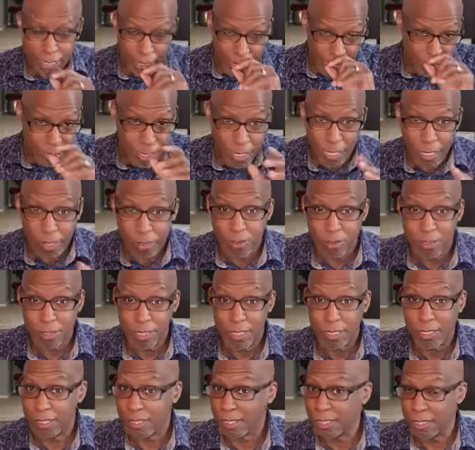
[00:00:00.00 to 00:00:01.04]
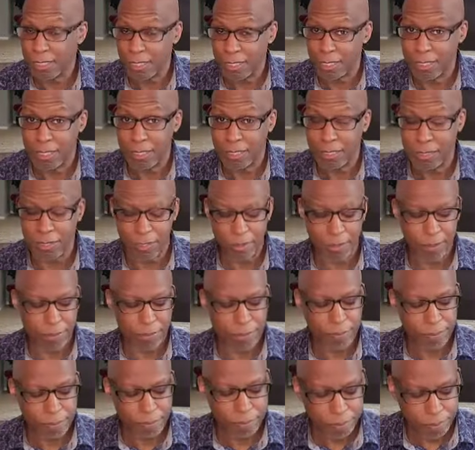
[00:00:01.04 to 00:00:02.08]
They're not contradicting each other.
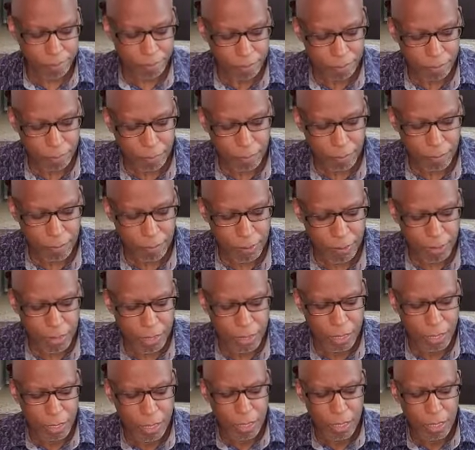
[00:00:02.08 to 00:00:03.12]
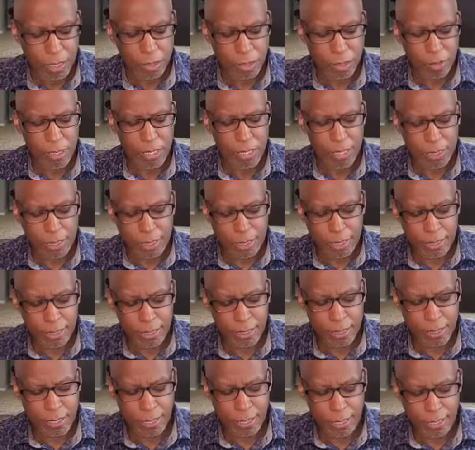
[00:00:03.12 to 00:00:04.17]
Right. Mm-hmm. So he,
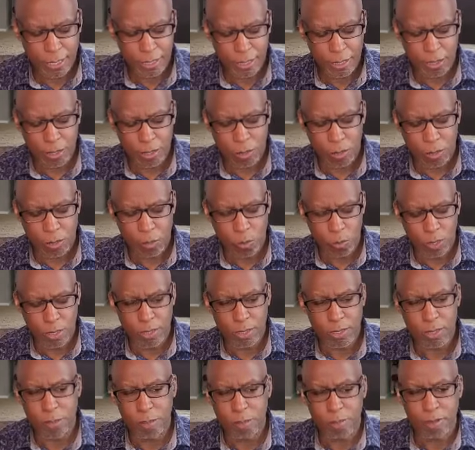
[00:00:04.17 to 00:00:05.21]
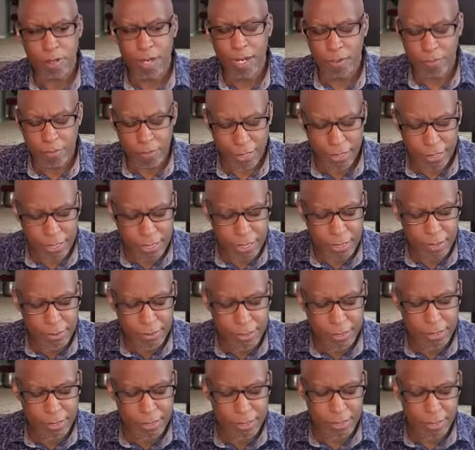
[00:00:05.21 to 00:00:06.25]
he's saying, What is a profit? And he
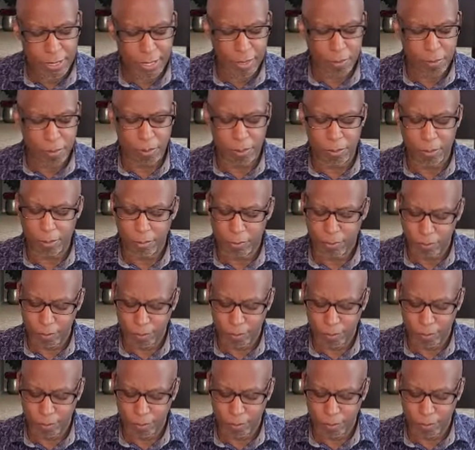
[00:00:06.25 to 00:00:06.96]
gives an example.